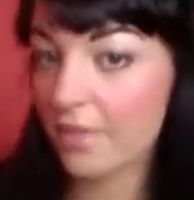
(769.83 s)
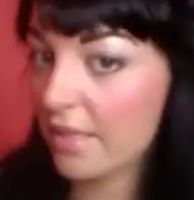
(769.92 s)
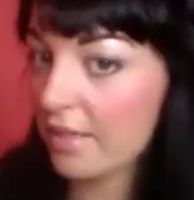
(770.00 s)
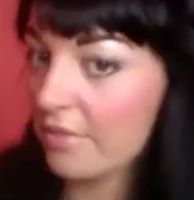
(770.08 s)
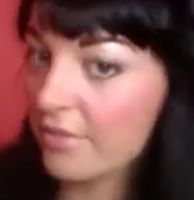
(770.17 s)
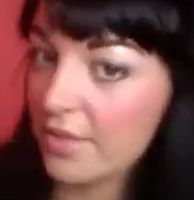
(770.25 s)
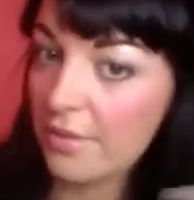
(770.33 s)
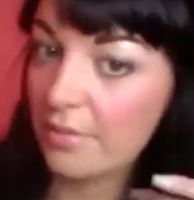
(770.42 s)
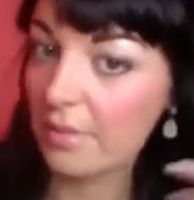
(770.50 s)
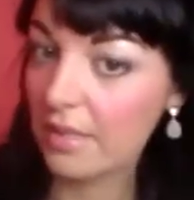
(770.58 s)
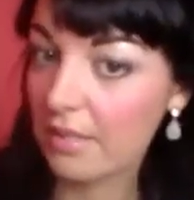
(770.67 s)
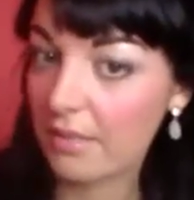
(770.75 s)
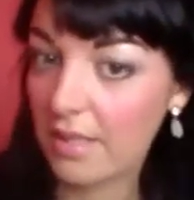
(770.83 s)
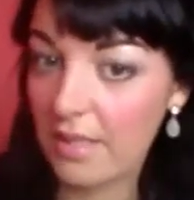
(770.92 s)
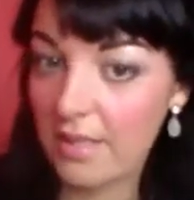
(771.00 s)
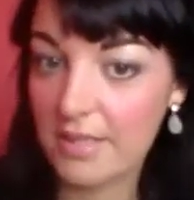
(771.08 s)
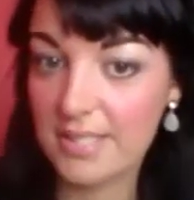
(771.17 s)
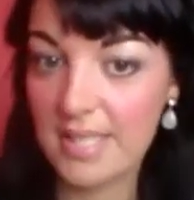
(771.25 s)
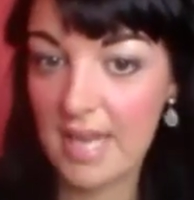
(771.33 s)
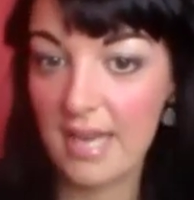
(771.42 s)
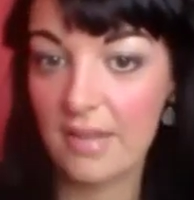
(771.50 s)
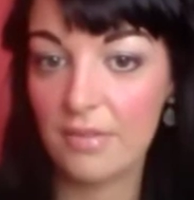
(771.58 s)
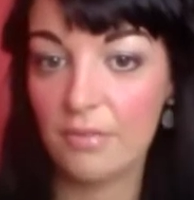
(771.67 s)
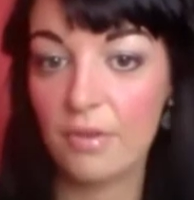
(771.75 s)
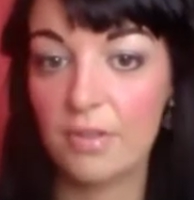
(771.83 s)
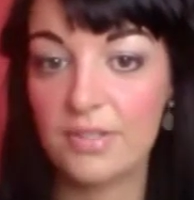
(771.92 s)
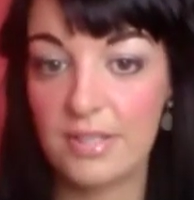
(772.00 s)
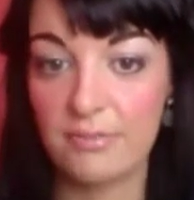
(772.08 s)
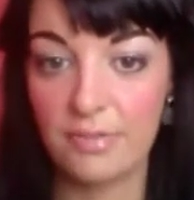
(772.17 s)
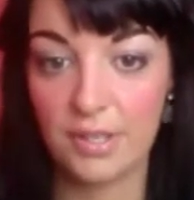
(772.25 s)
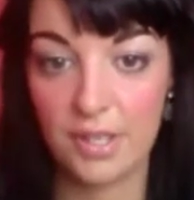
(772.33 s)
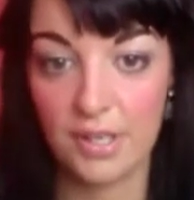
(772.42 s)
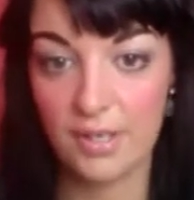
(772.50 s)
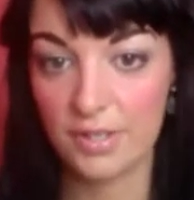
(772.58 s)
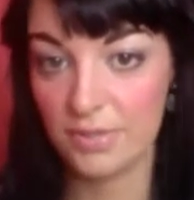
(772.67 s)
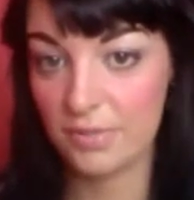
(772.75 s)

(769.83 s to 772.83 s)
a few little curls there. And they're all different curls,